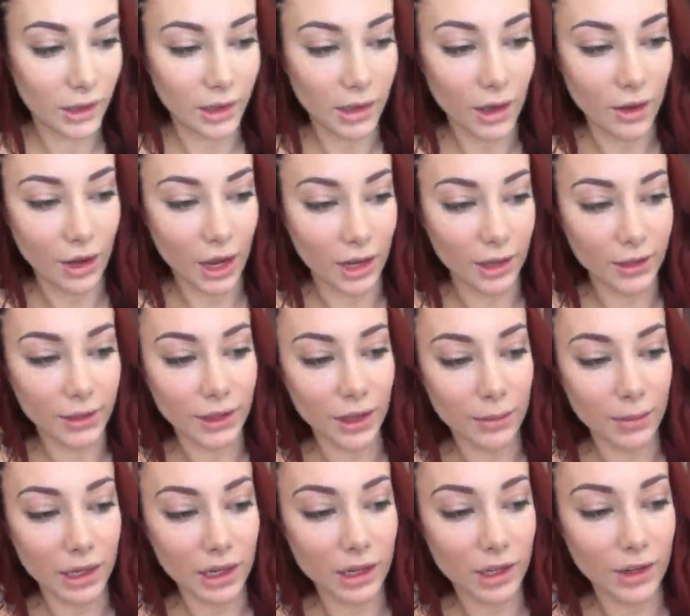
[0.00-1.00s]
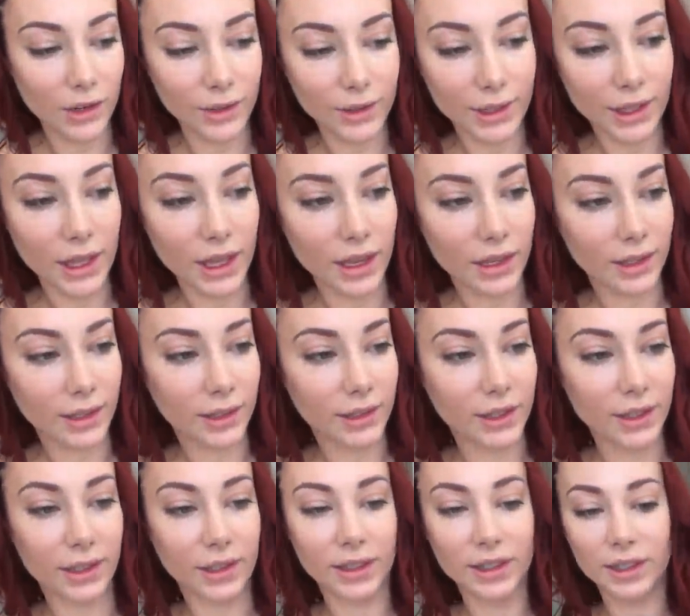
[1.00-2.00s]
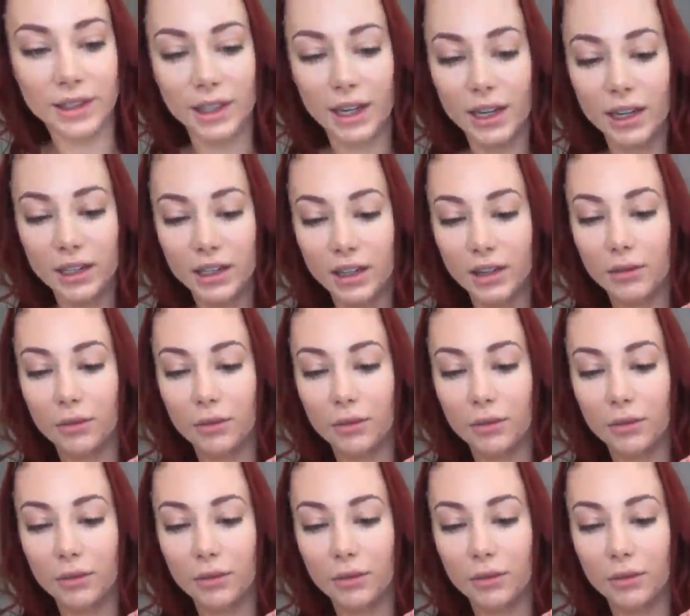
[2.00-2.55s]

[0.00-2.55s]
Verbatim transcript: Okay, so I'm gonna use this stick,